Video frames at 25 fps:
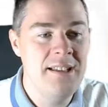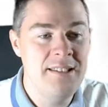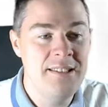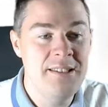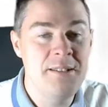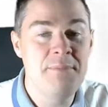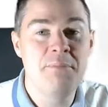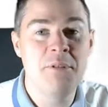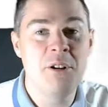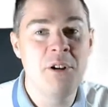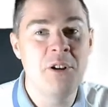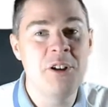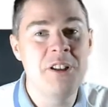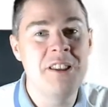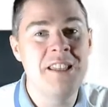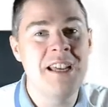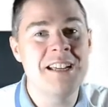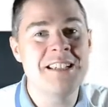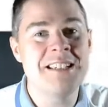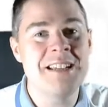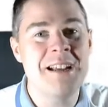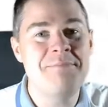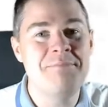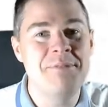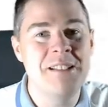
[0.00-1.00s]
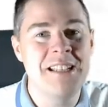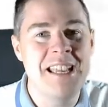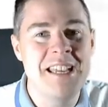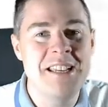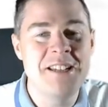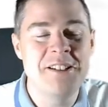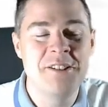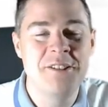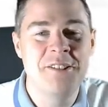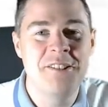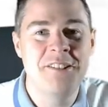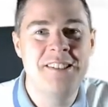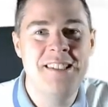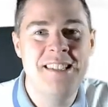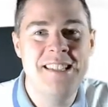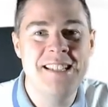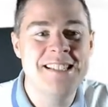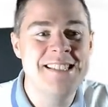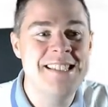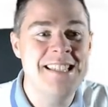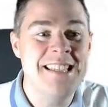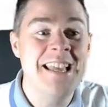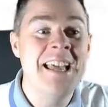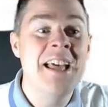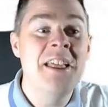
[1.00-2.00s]

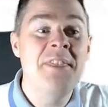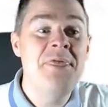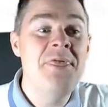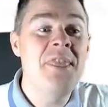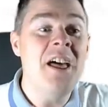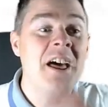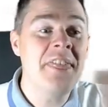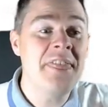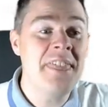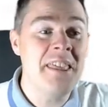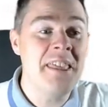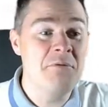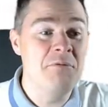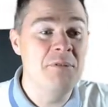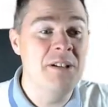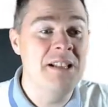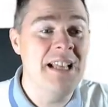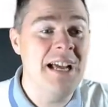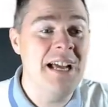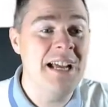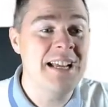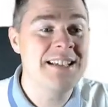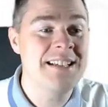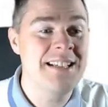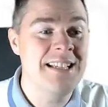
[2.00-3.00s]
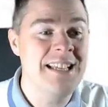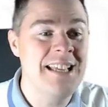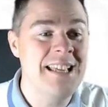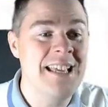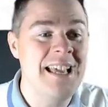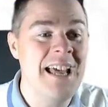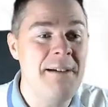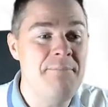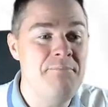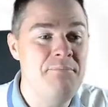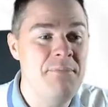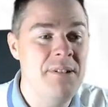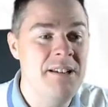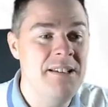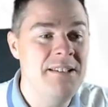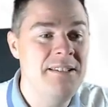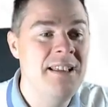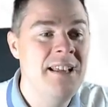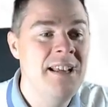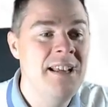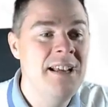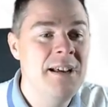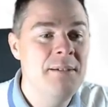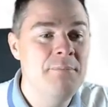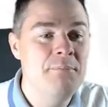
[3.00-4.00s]
deploy-application.exe, nothing will actually
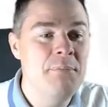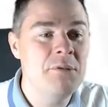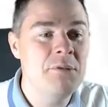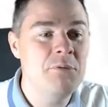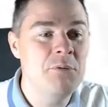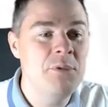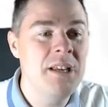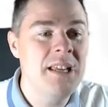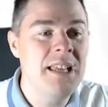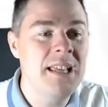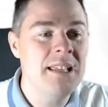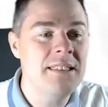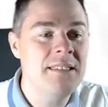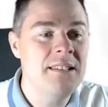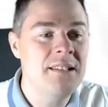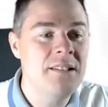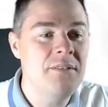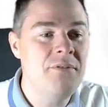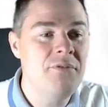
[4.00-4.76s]
happen, but we get the